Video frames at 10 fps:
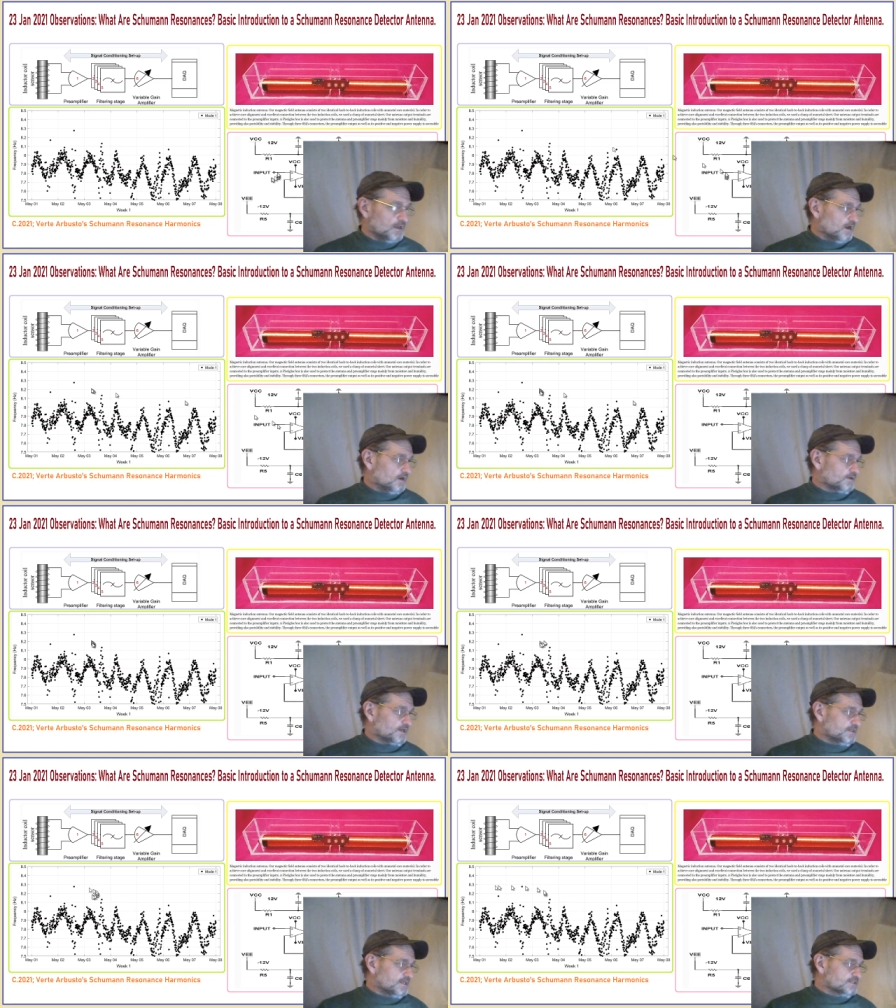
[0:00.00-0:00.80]

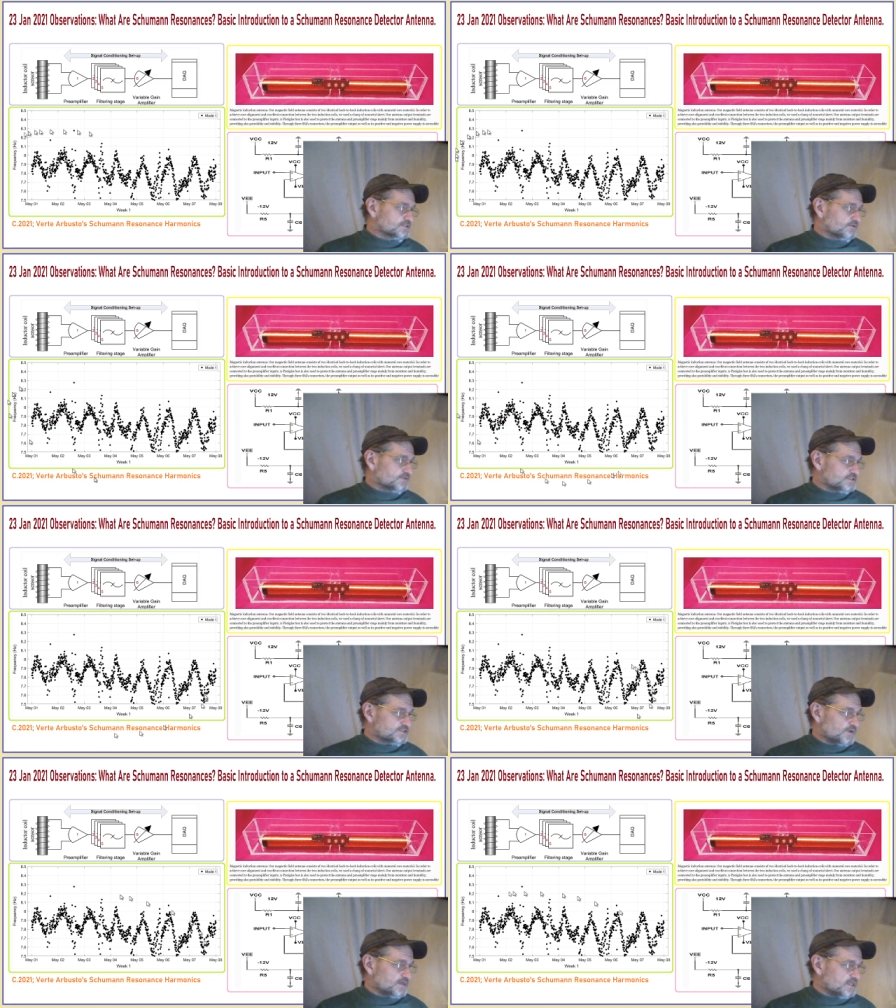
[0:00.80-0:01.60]
Okay, so
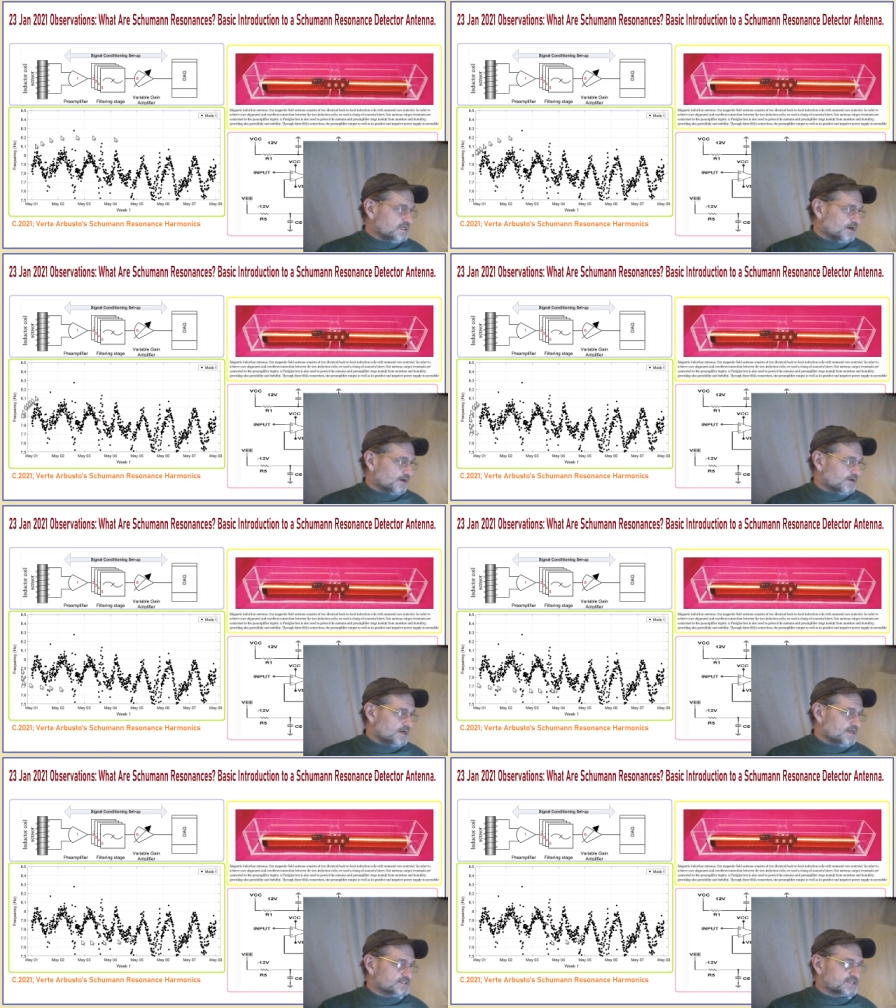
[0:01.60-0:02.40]
this right here
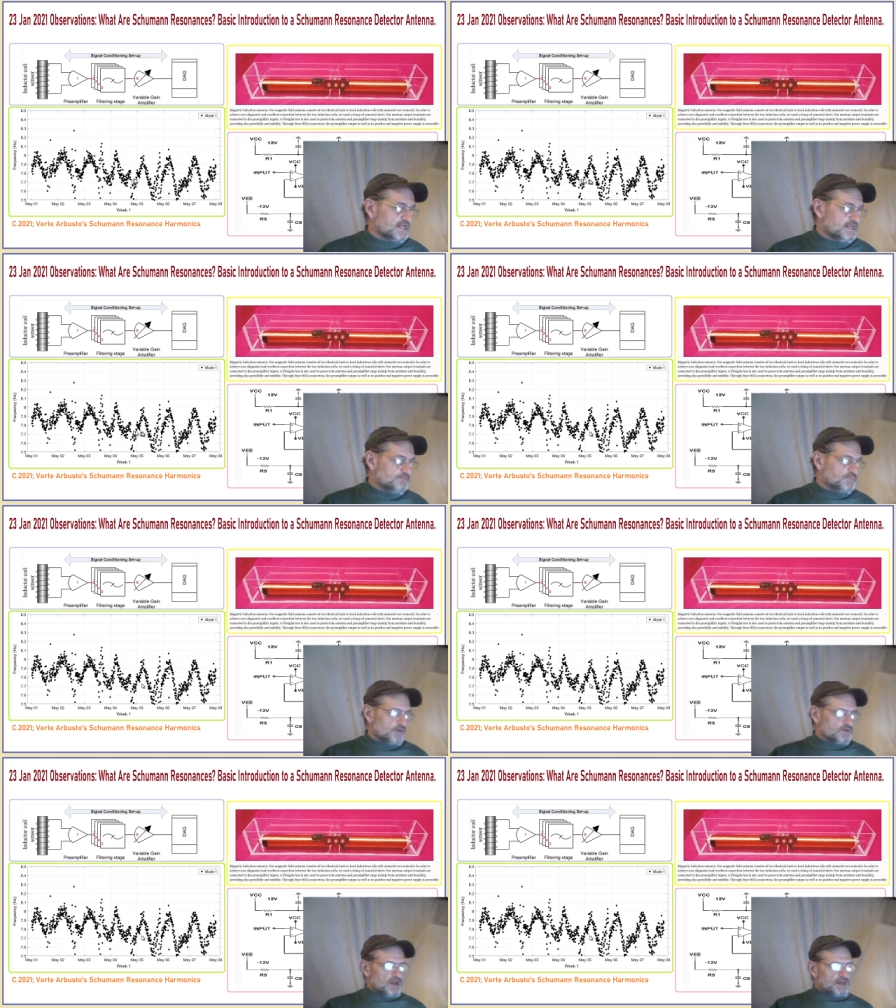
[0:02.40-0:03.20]
is a
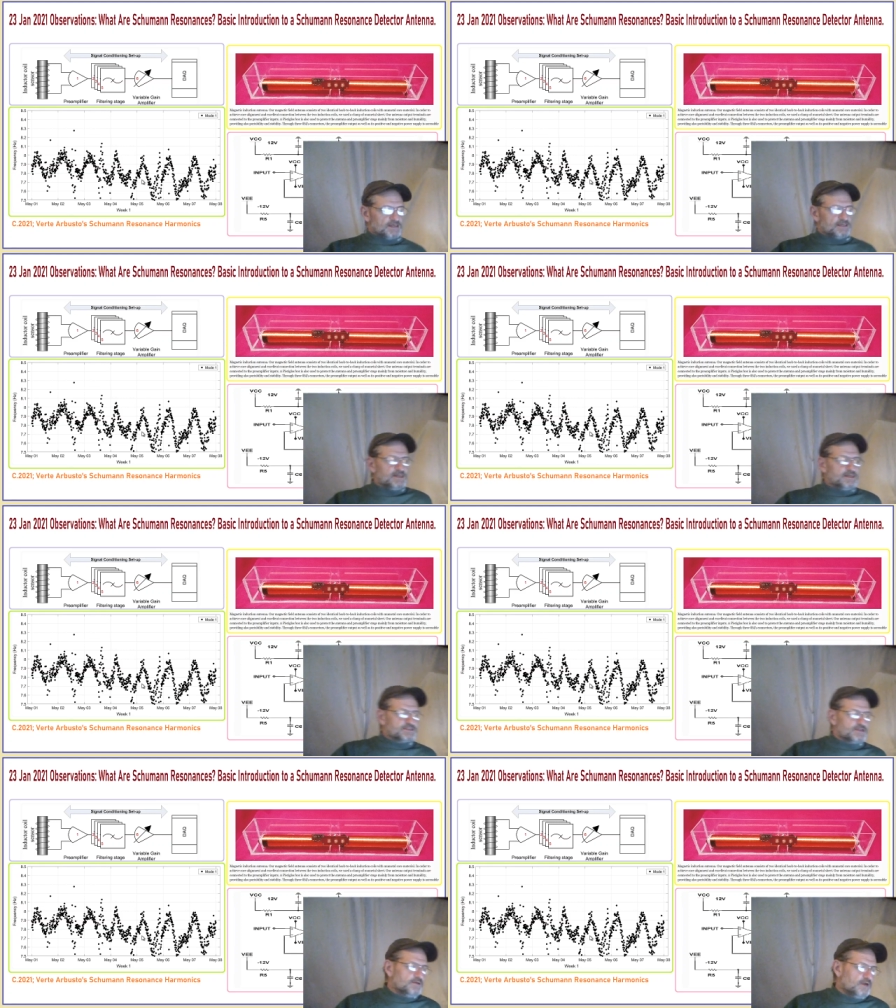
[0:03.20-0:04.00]
periodic,
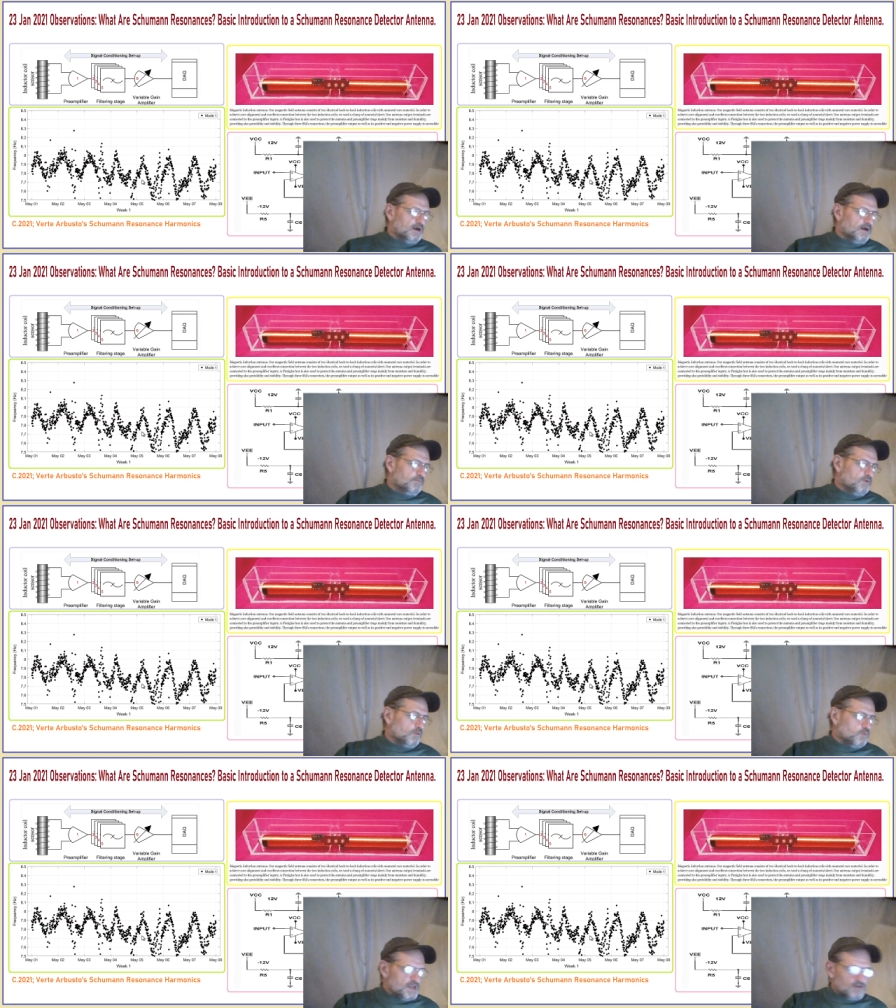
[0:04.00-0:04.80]
it's a, a, a
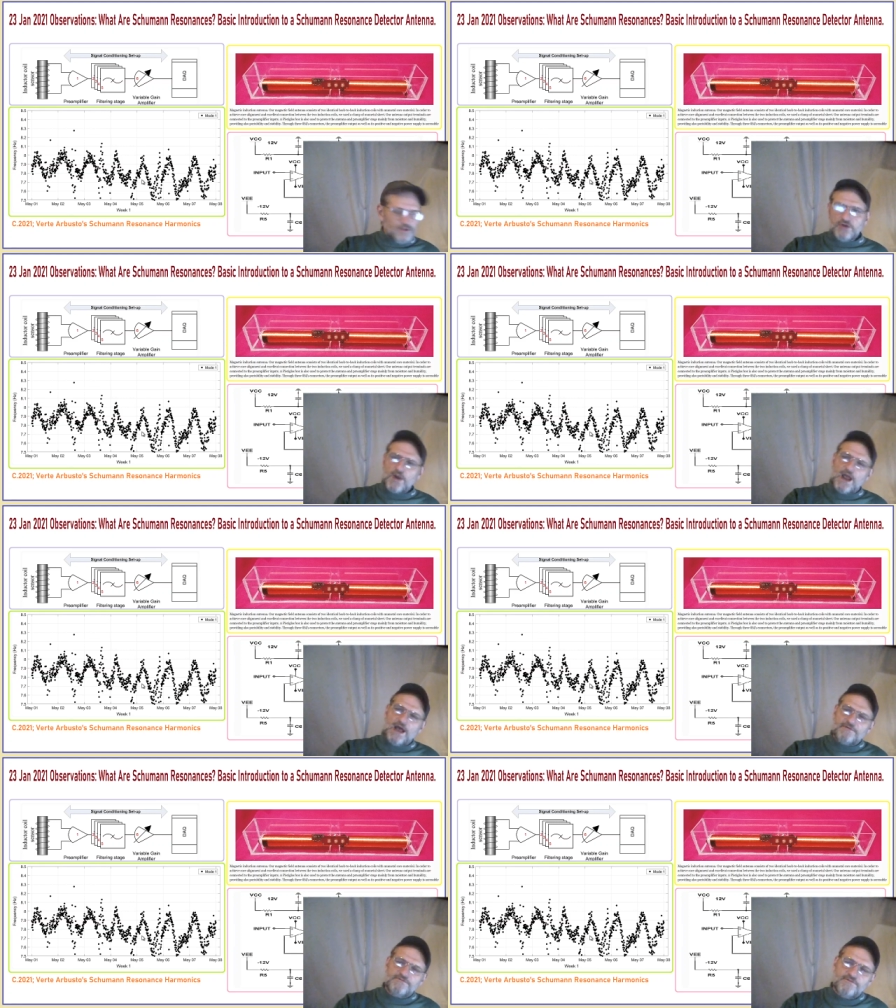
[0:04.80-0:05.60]
weekly
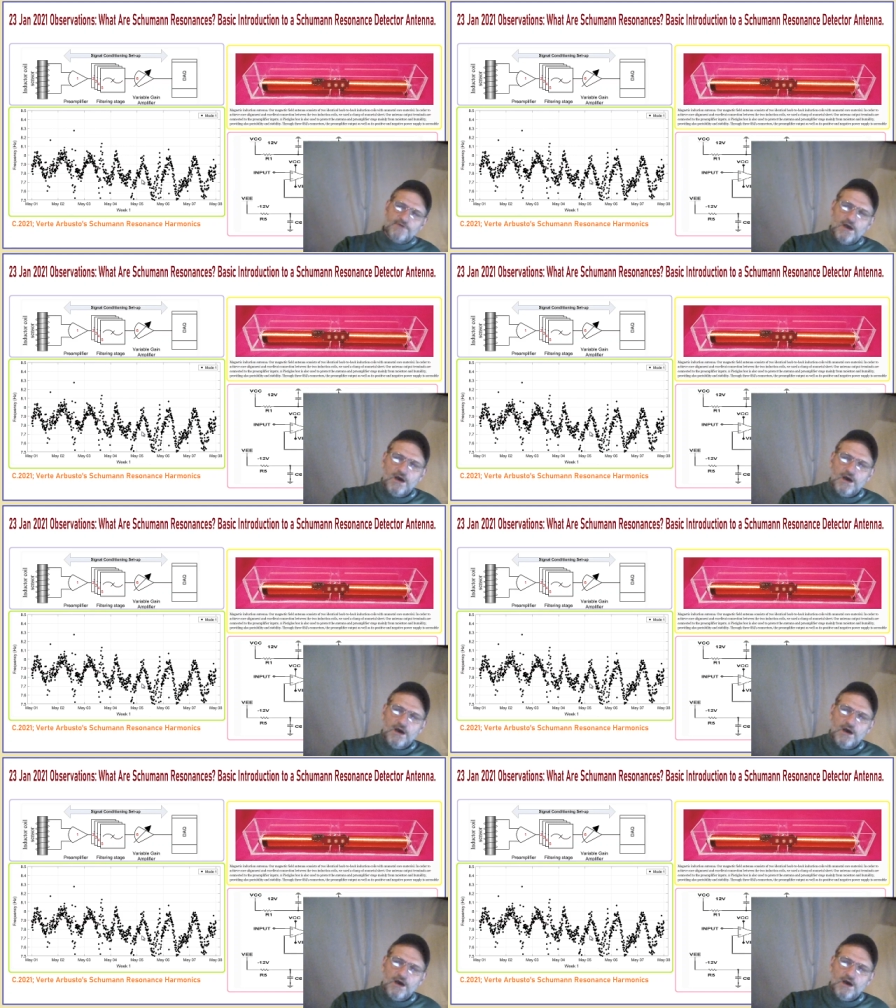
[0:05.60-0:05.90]
graph